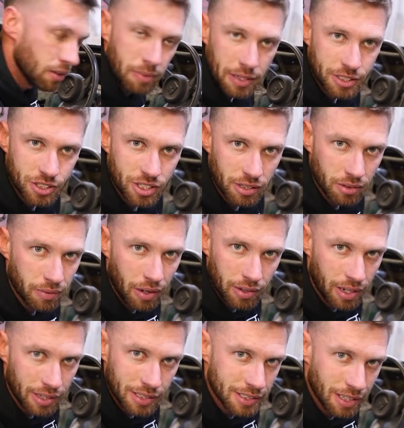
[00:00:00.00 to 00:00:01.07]
to message them about
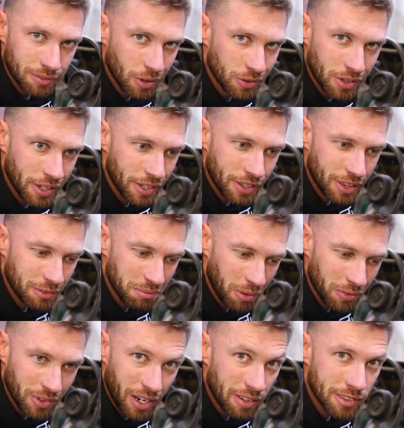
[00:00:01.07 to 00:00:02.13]
that because I've not done anything
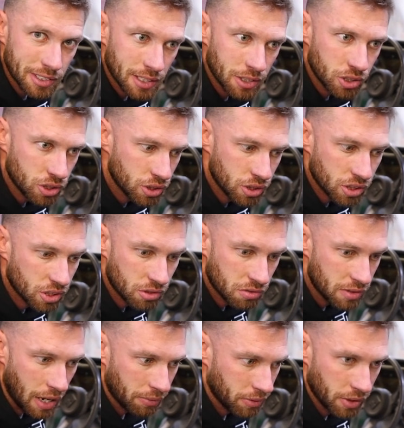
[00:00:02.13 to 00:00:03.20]
wrong there. It's literally just
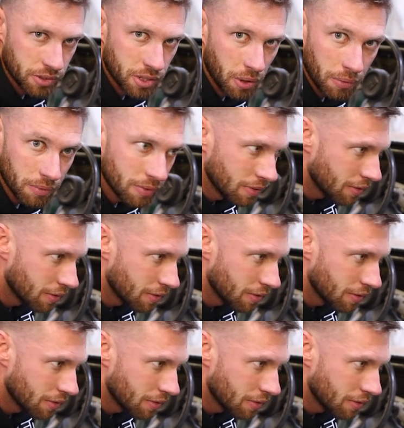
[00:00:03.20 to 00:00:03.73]
snapped on its own.